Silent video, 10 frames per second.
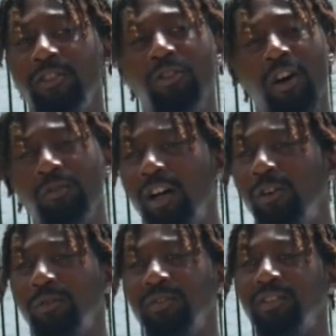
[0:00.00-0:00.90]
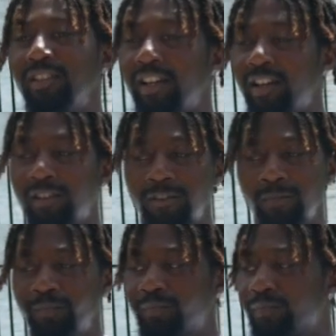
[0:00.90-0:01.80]
You gonna know the death,
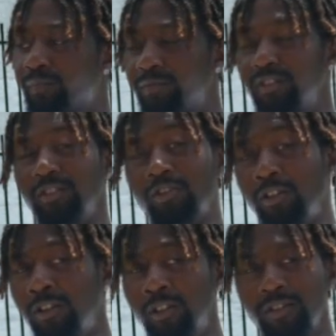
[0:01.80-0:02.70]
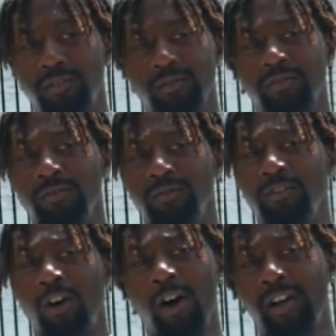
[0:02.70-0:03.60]
the drugs,
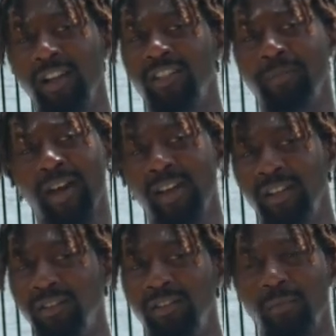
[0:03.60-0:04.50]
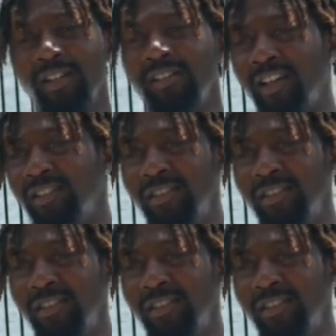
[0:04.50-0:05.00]
the heartache, the pain, the mistakes a